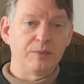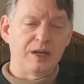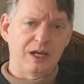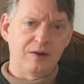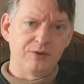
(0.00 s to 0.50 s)

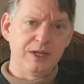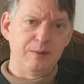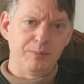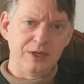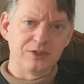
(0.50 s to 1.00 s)
However, he
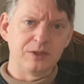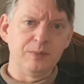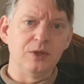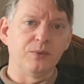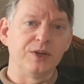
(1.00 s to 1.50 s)
appears to be
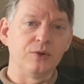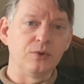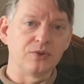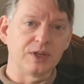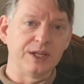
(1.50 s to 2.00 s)
the one who
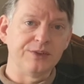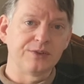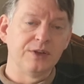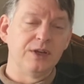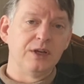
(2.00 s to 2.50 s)
signs
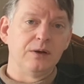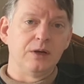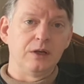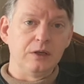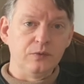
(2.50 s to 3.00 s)

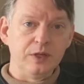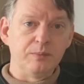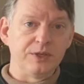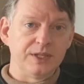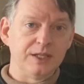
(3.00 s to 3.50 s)
uh, Louis
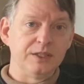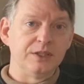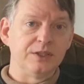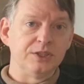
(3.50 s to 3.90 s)
Montandon,